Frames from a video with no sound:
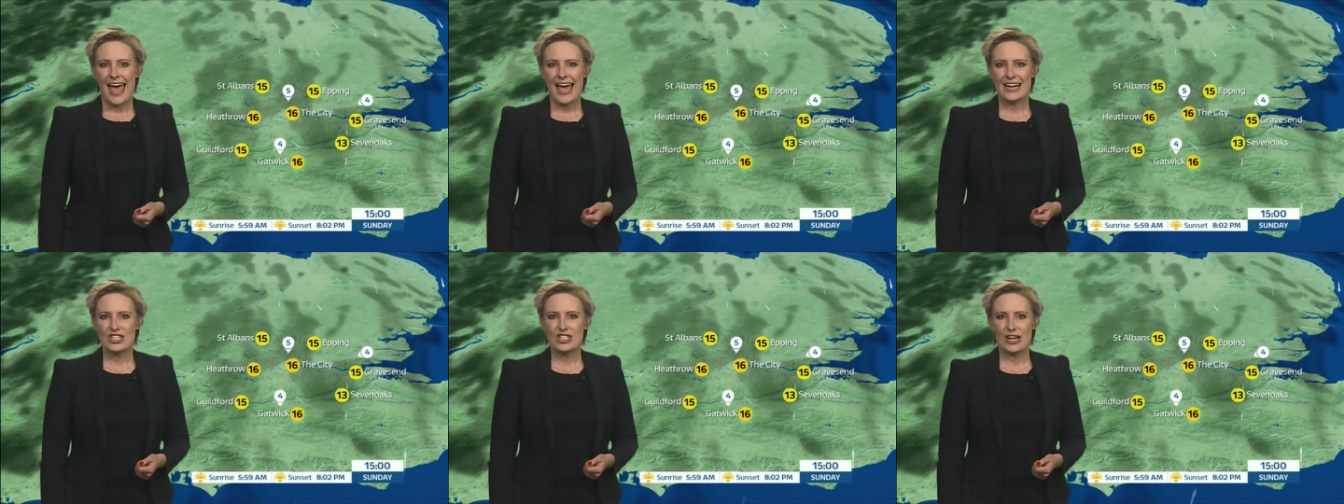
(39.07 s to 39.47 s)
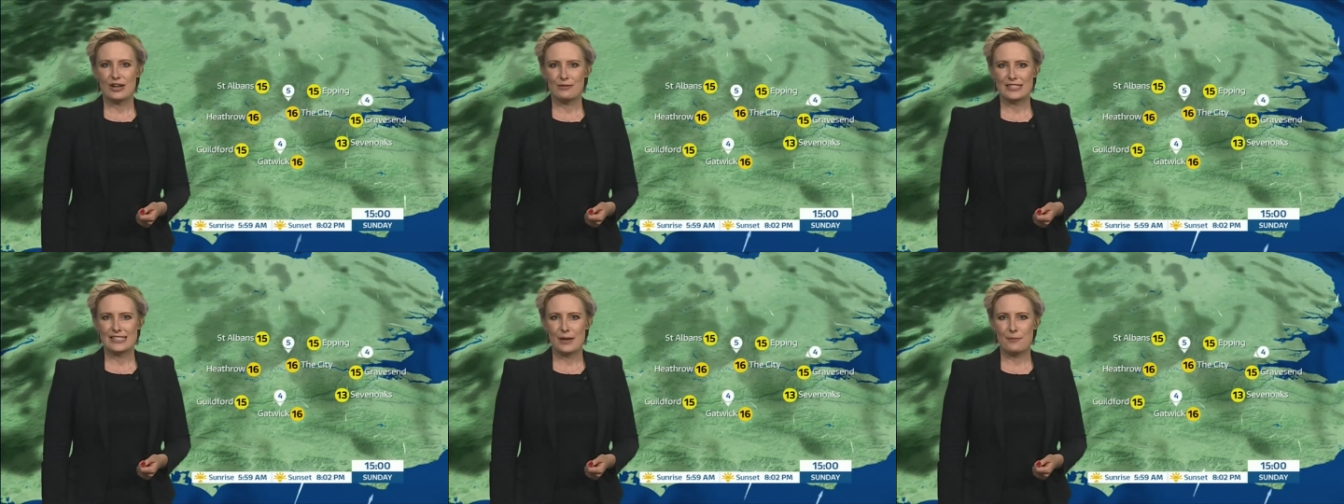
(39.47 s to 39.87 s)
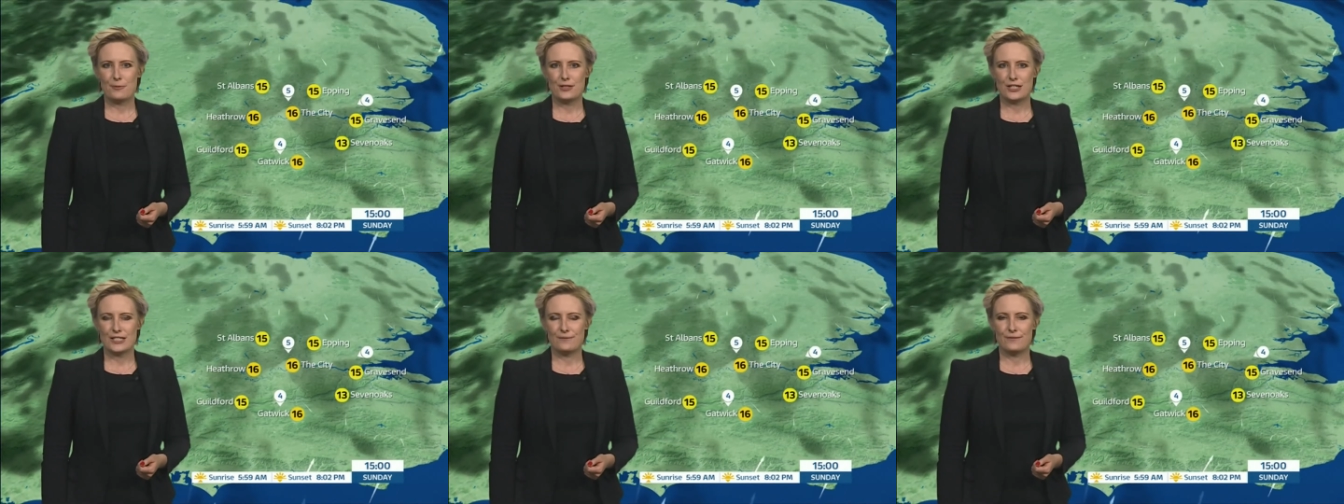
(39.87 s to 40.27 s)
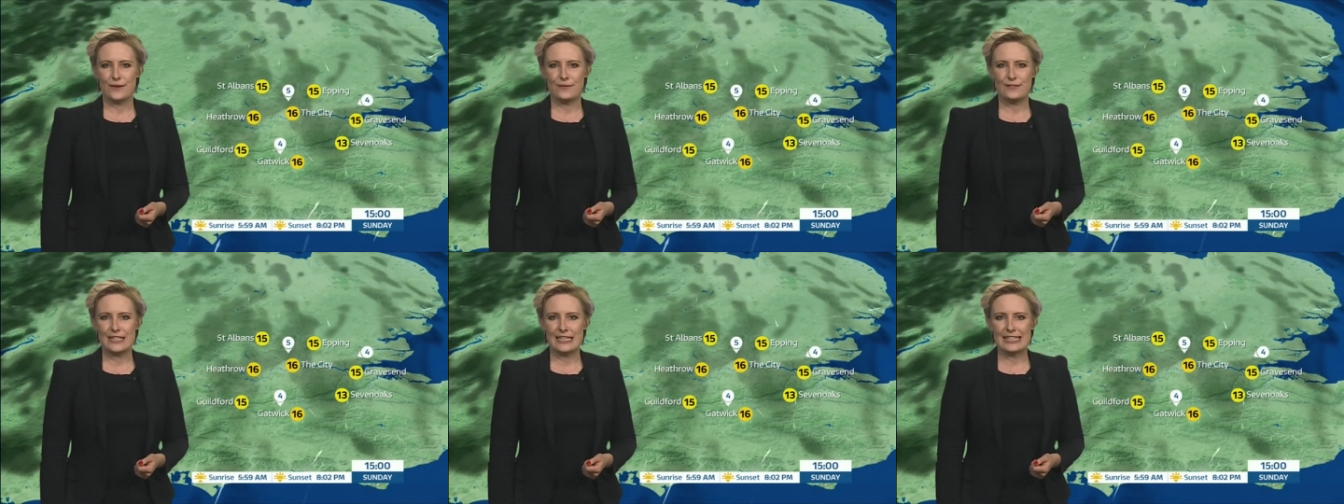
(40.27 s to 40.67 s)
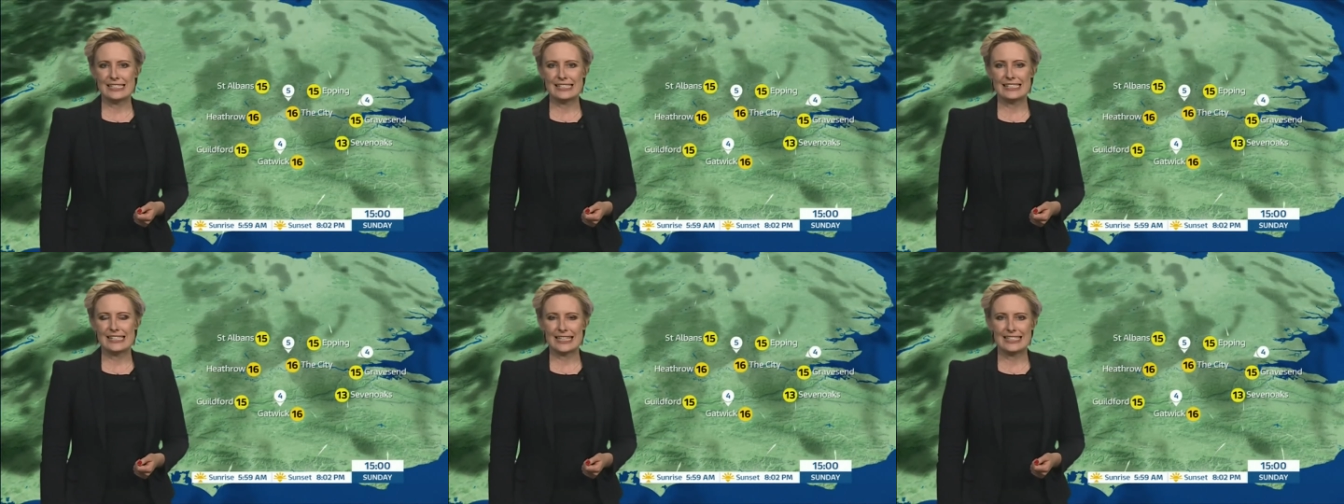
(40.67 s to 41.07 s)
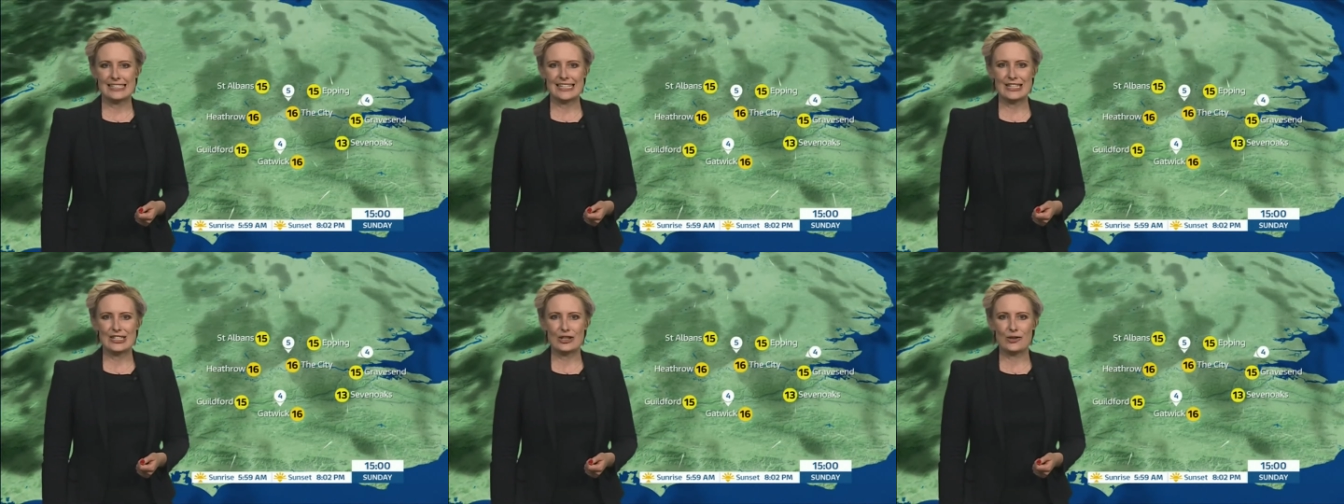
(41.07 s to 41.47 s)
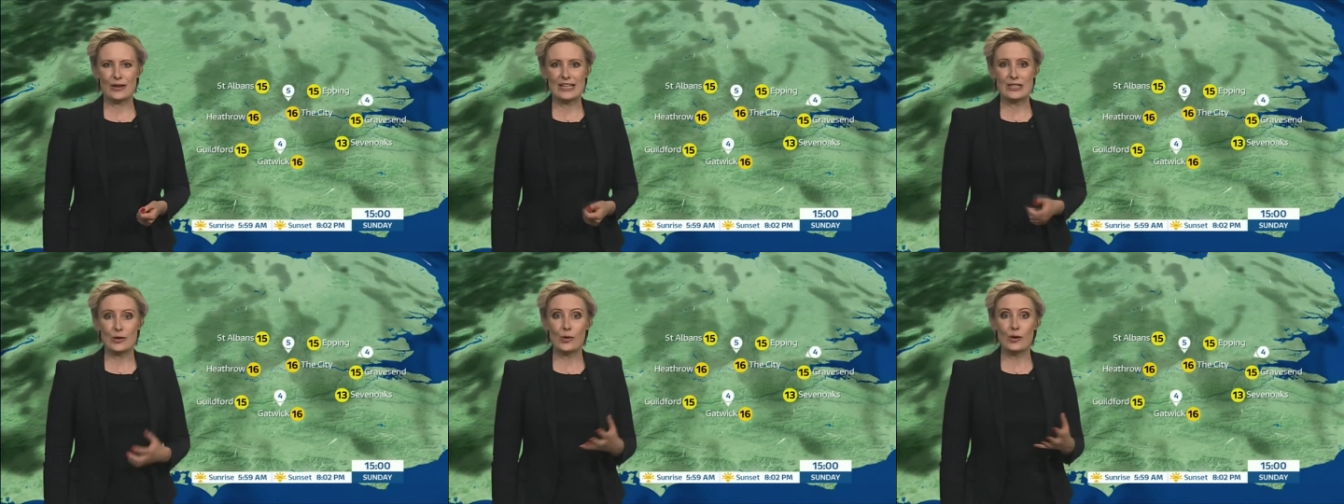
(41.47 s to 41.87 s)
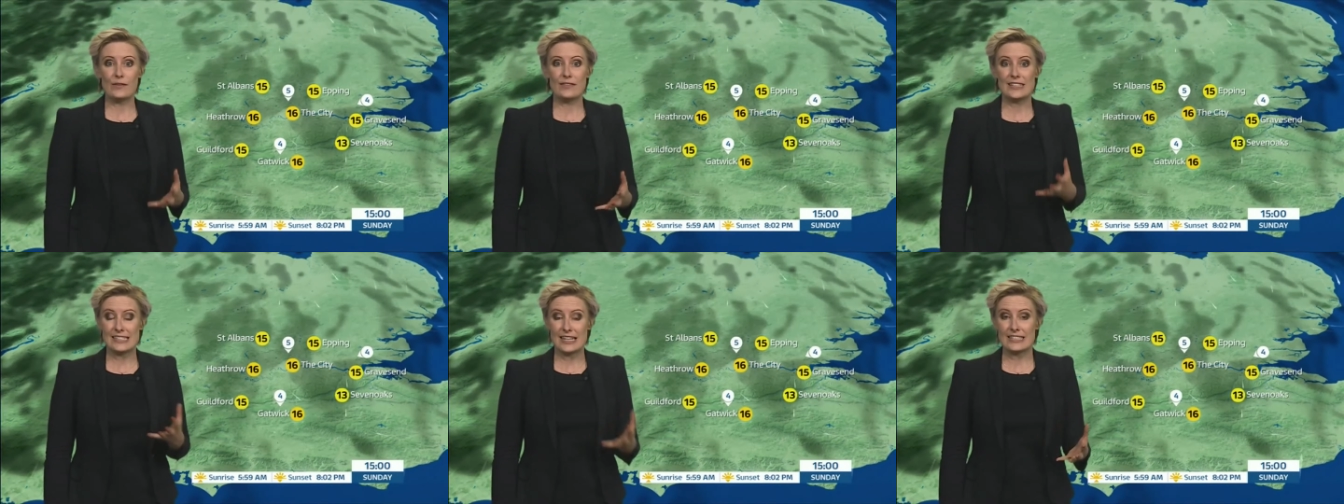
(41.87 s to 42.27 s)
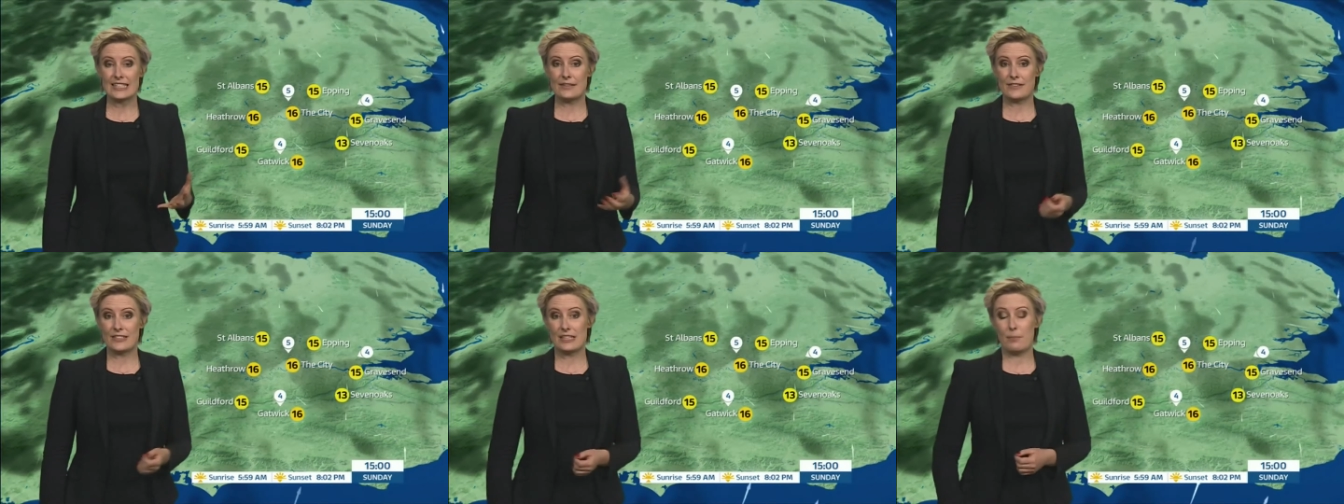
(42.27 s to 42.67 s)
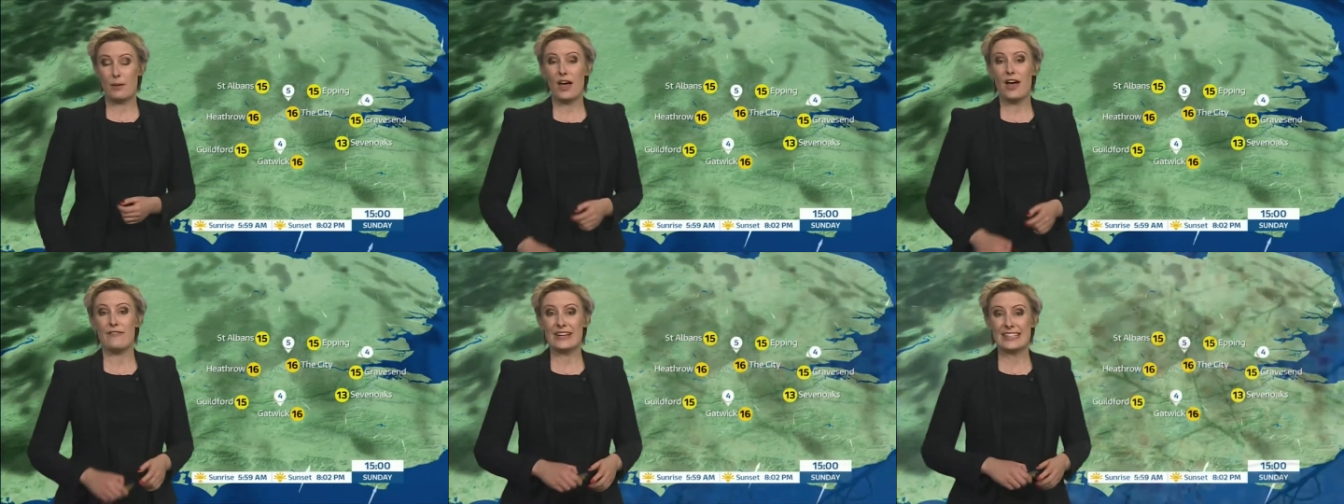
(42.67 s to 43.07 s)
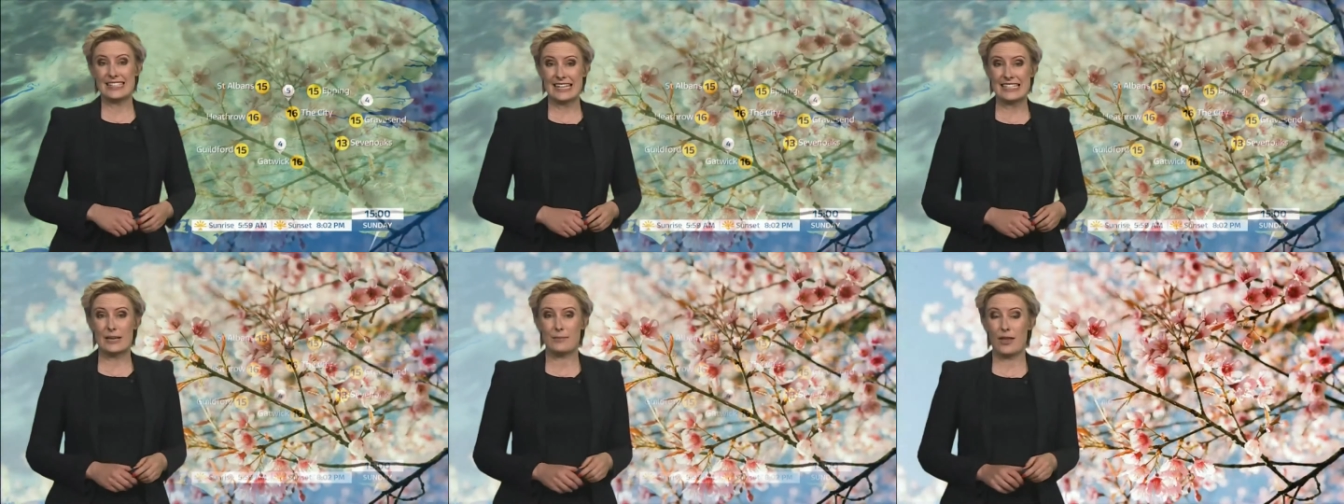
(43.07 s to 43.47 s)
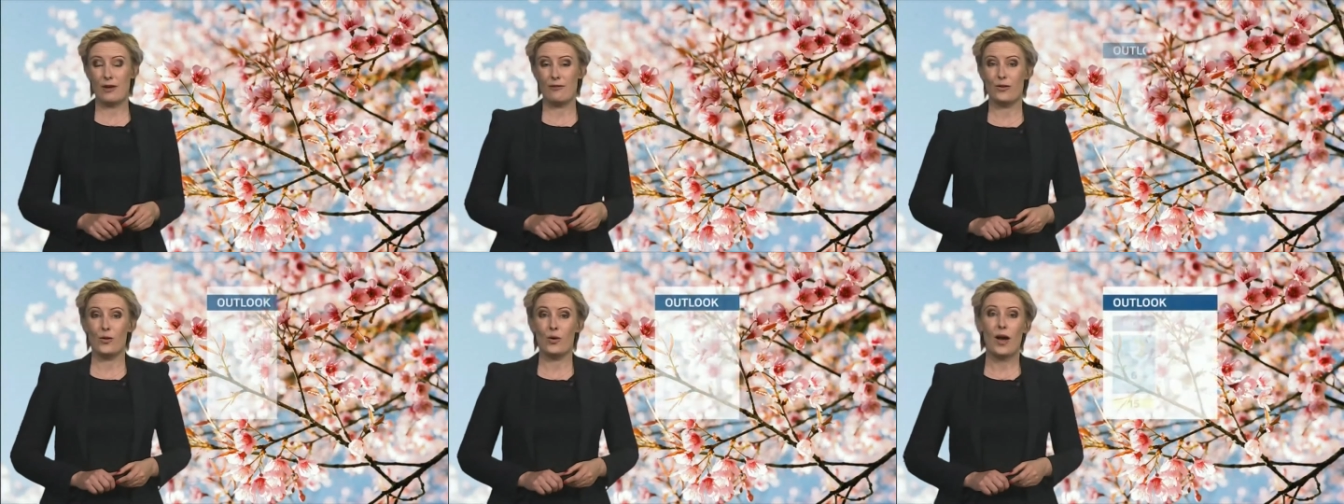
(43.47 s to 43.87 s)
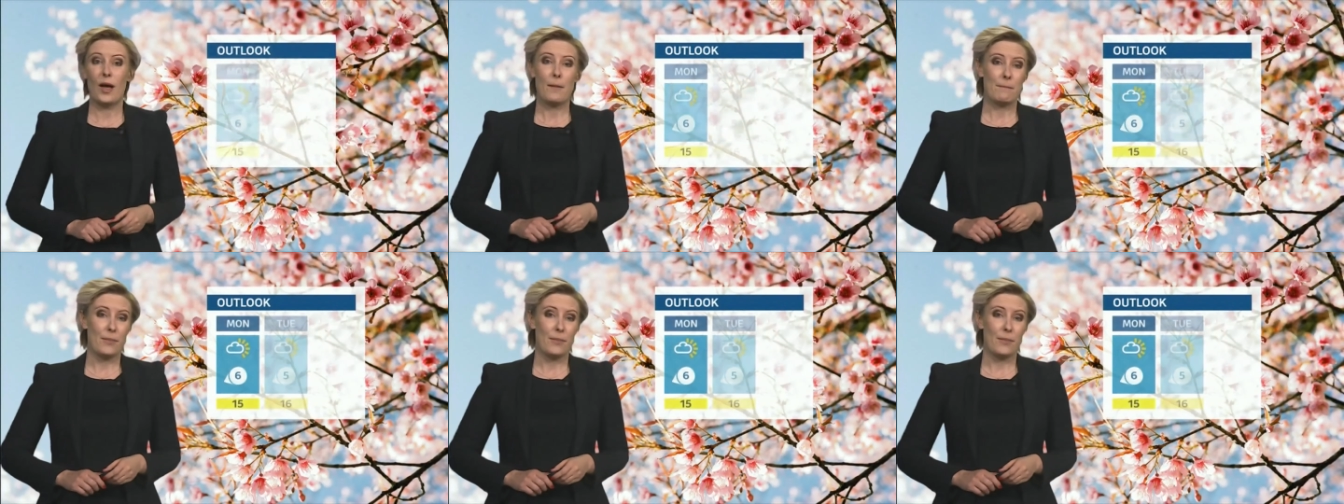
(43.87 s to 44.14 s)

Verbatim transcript: and generous temperatures 15 16 degrees all of this does give us the perfect setup though for